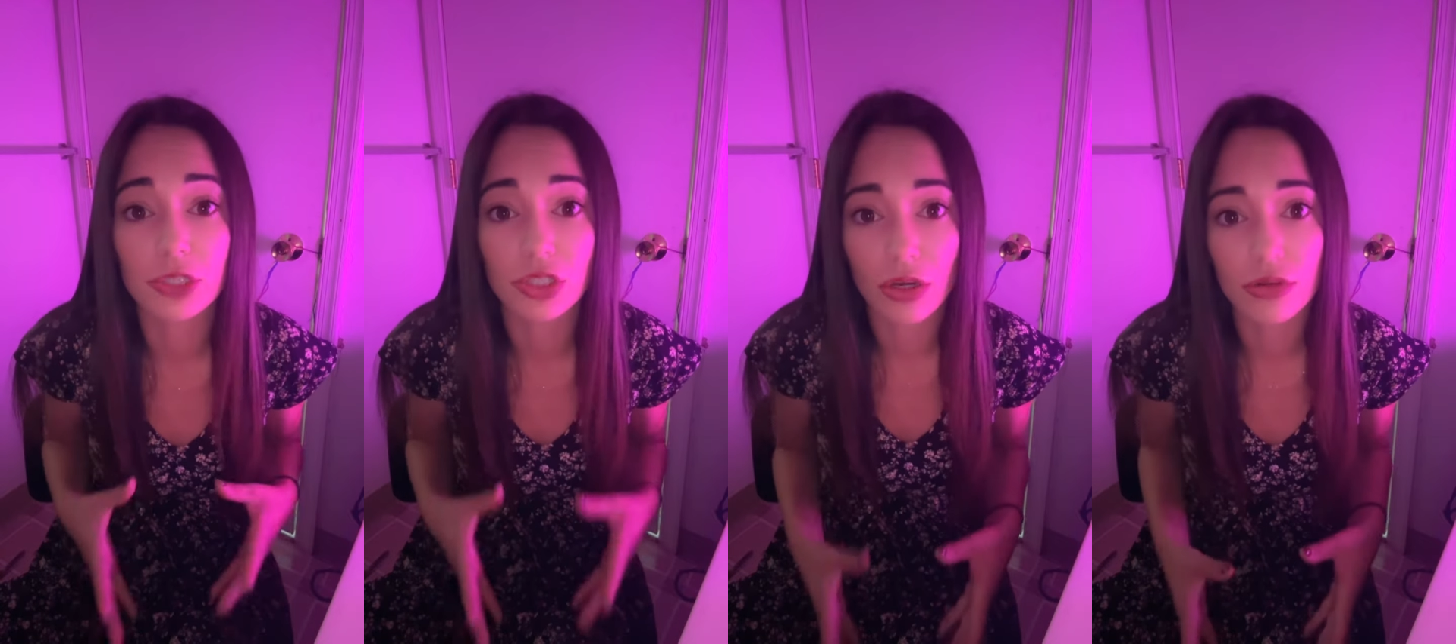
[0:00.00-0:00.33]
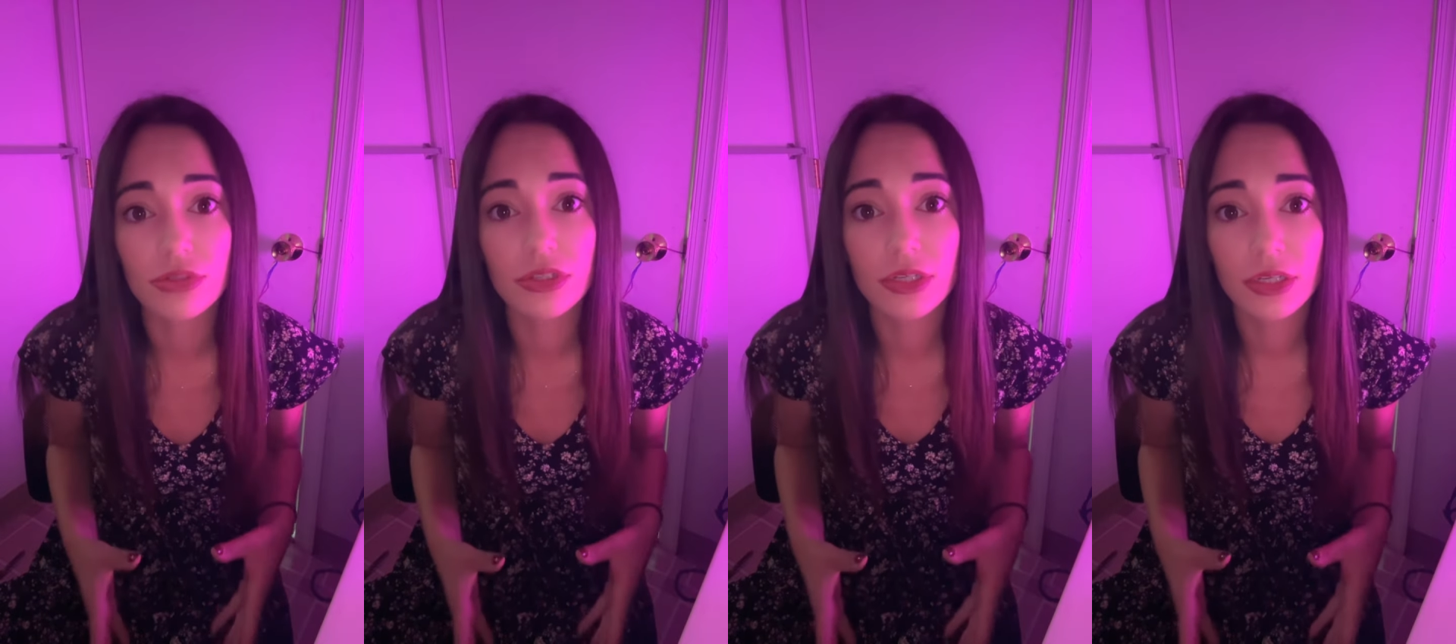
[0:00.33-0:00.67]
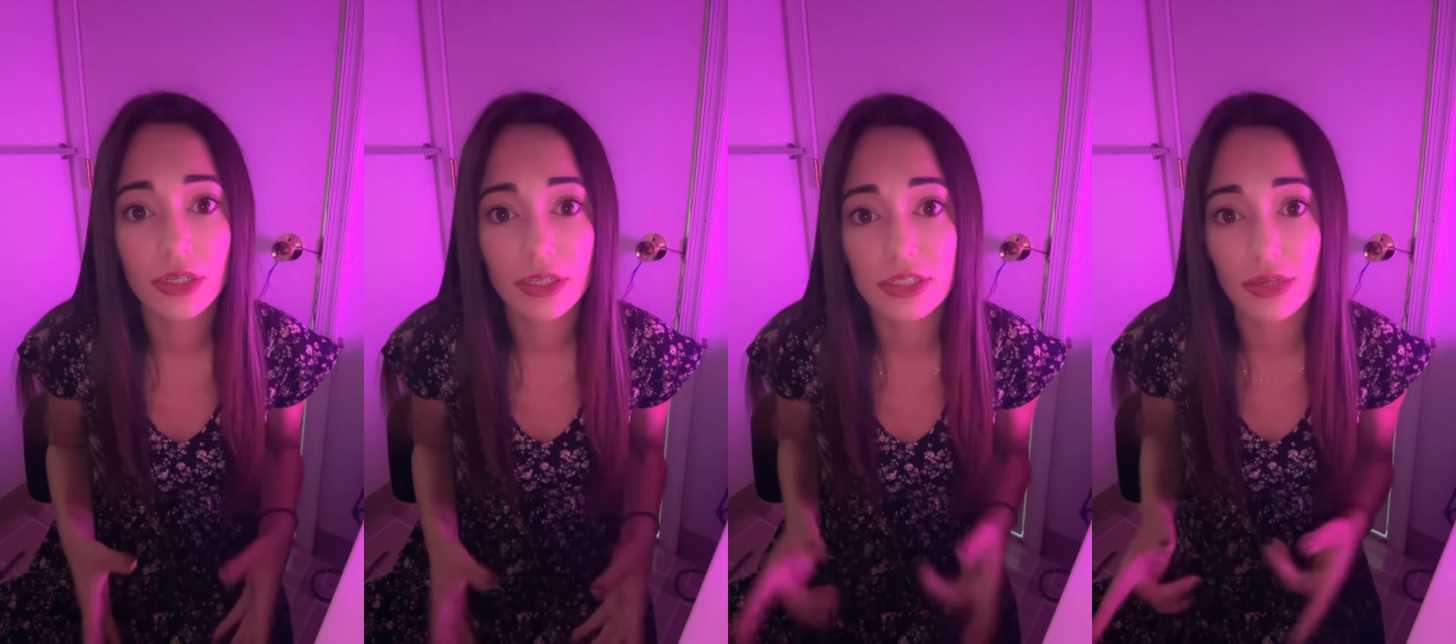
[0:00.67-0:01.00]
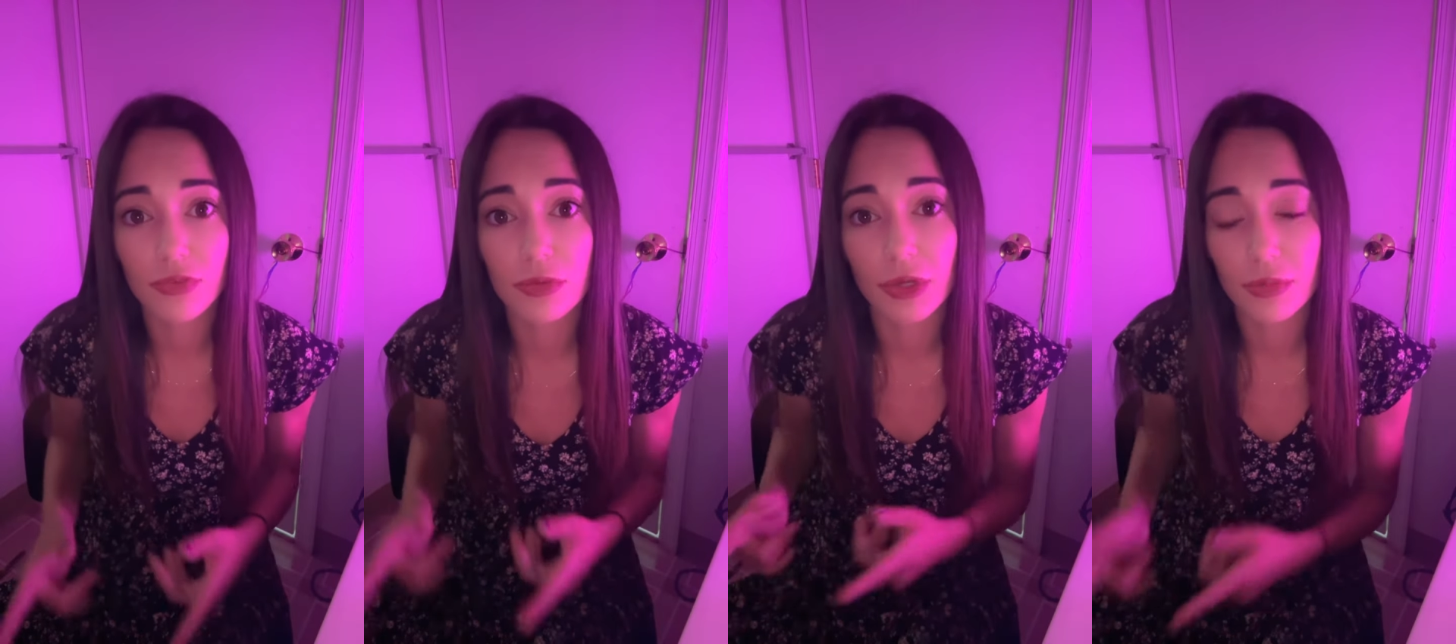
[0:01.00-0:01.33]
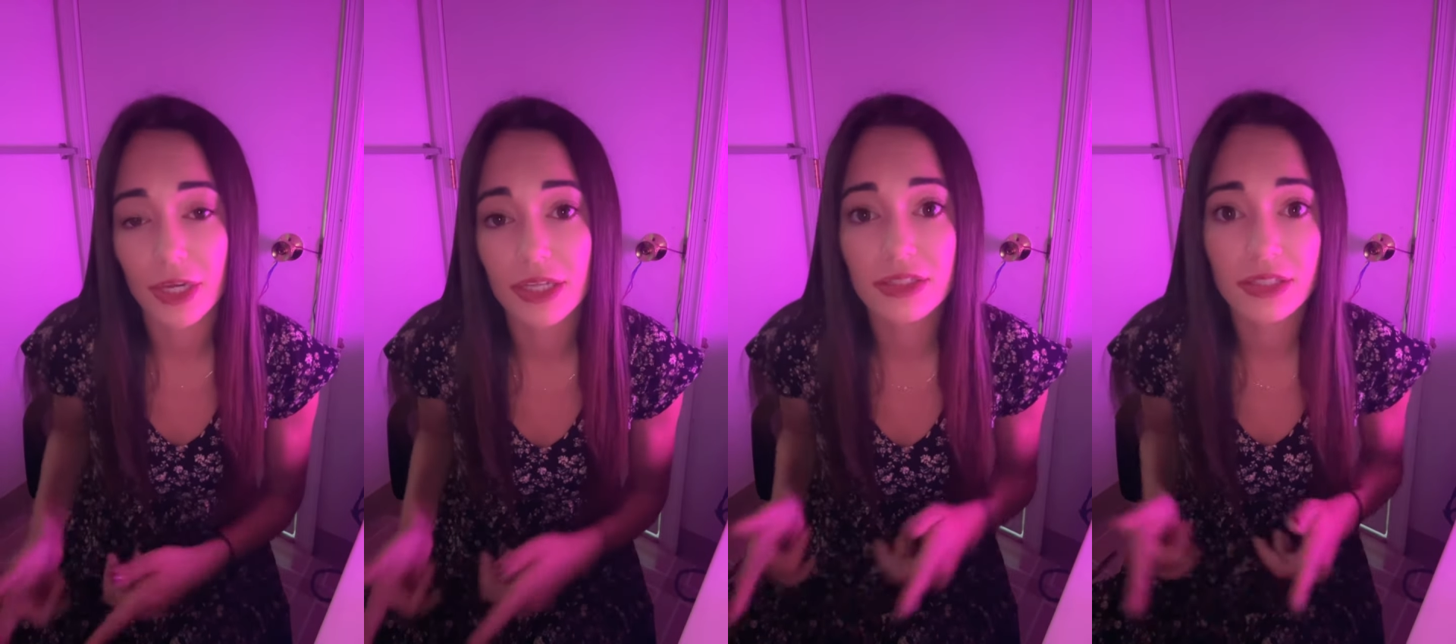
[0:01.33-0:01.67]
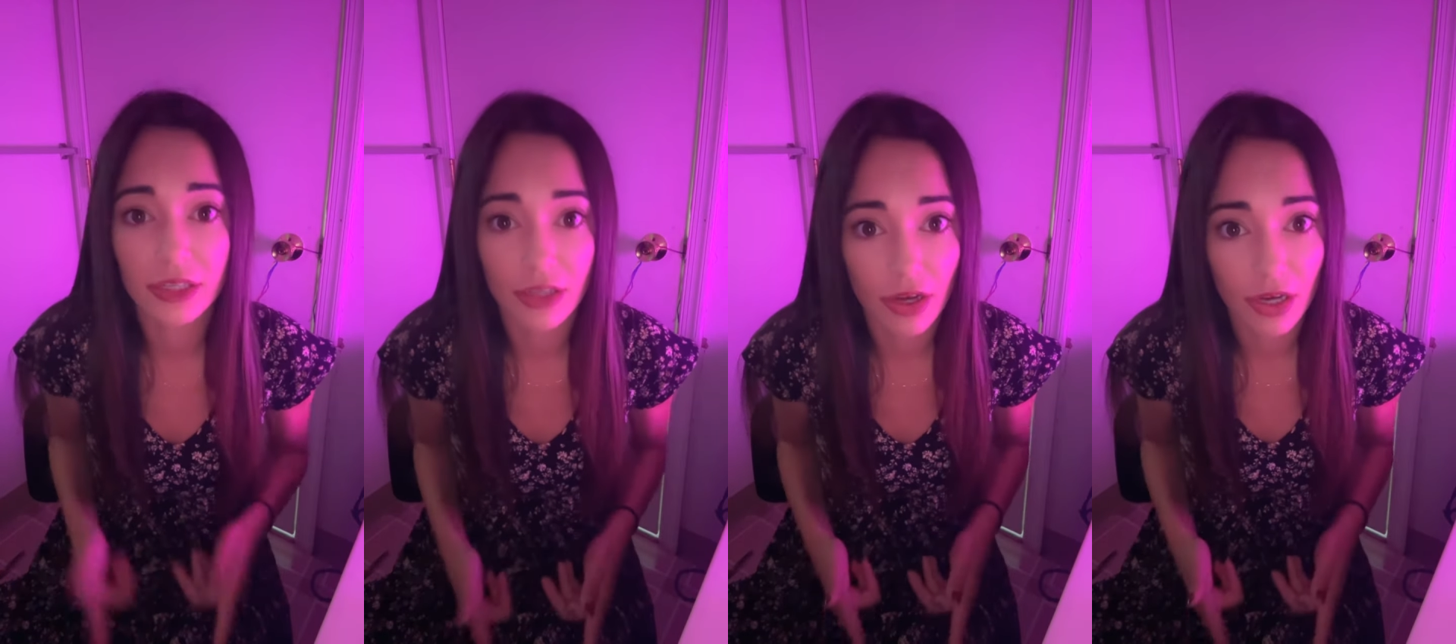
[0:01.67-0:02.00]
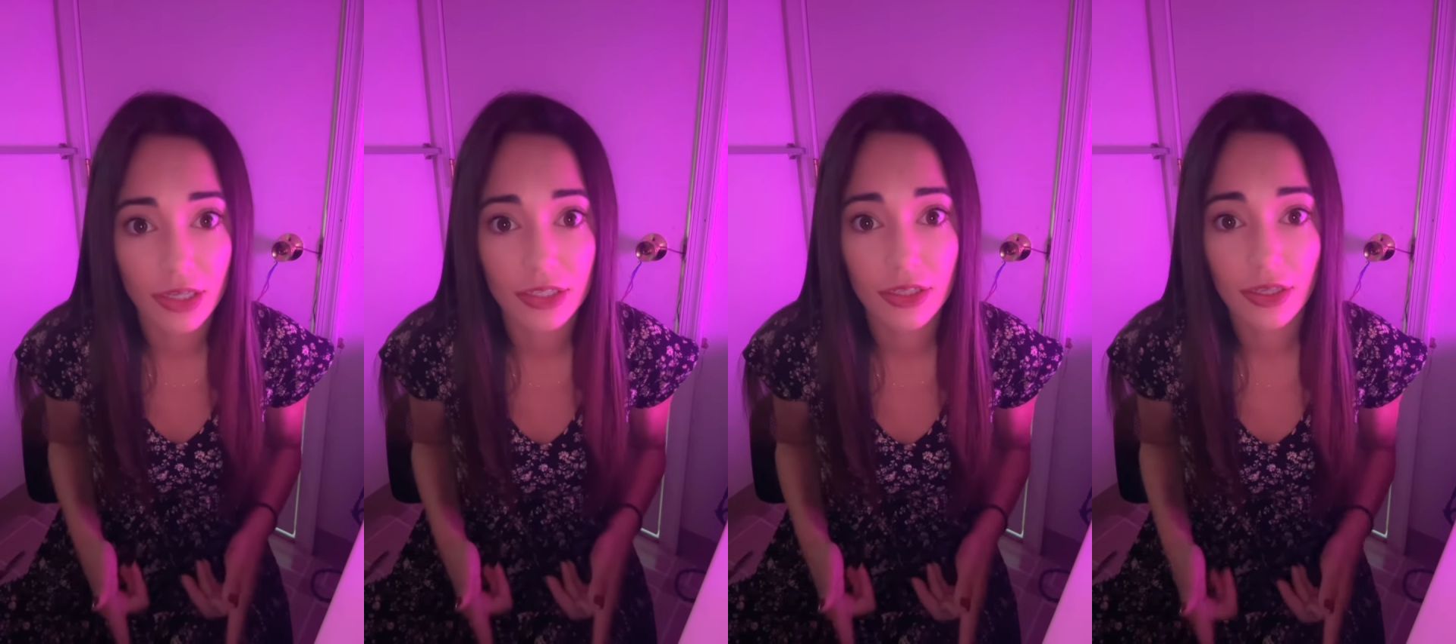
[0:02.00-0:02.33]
alone, except for my pets and God.